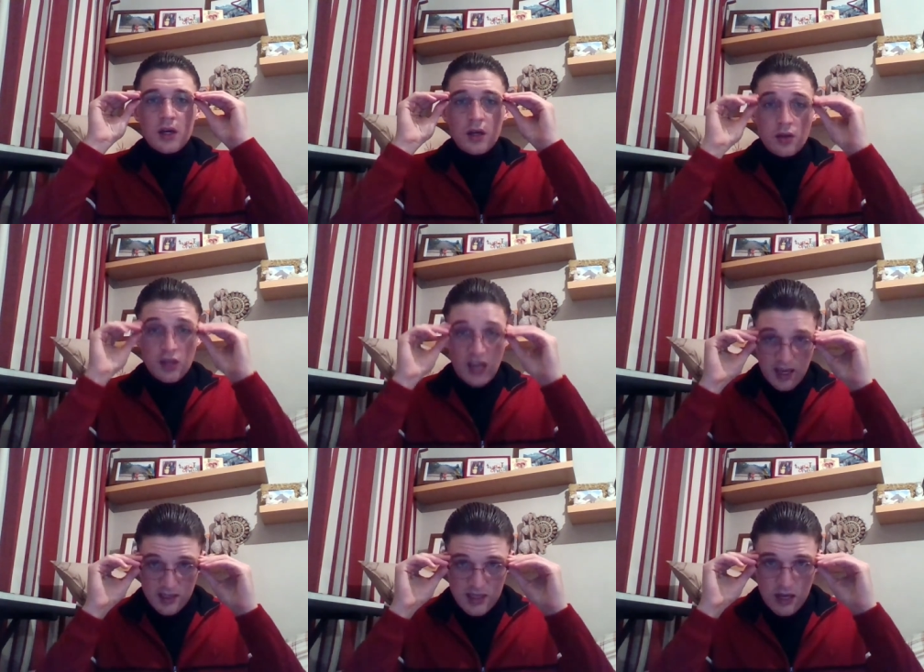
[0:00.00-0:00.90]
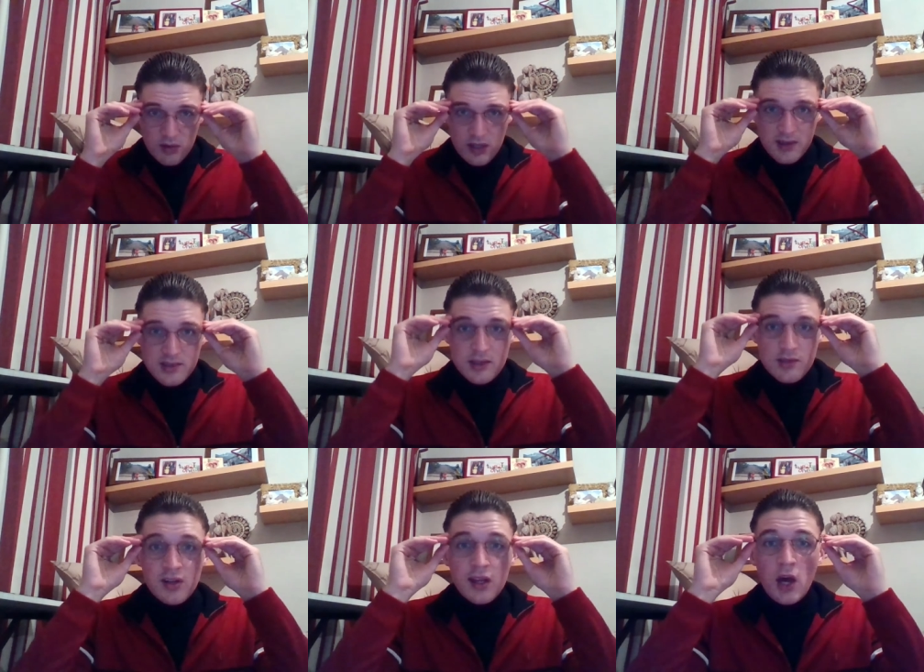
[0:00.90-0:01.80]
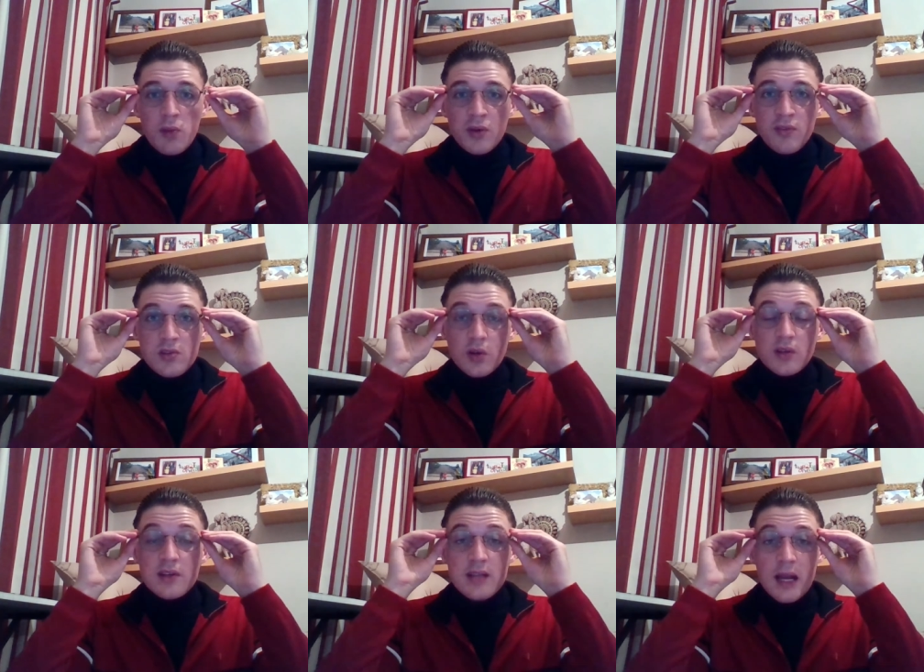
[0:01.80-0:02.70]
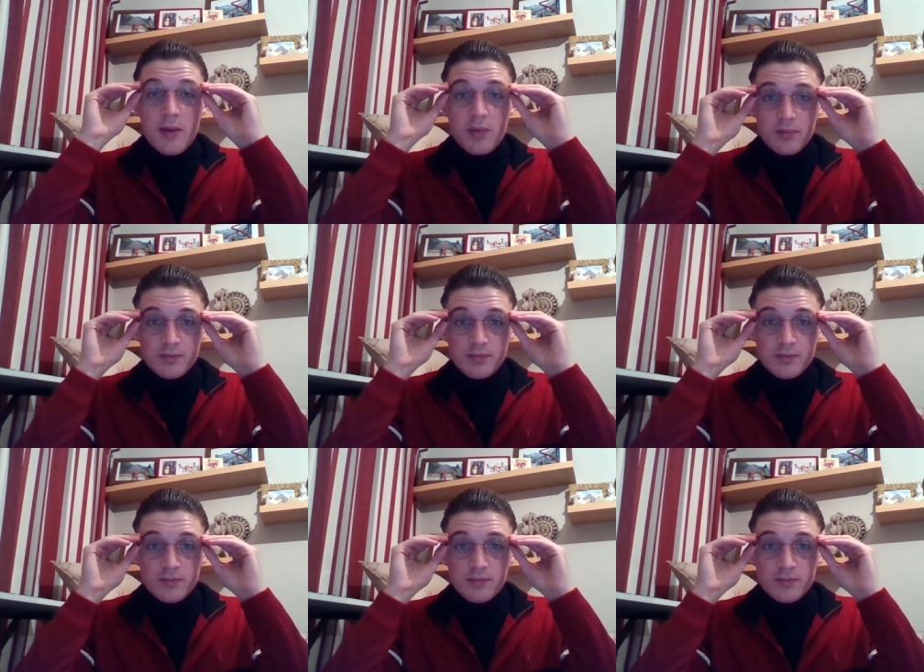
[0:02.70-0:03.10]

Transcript: Okay, so glasses. I really hope you've enjoyed this clip.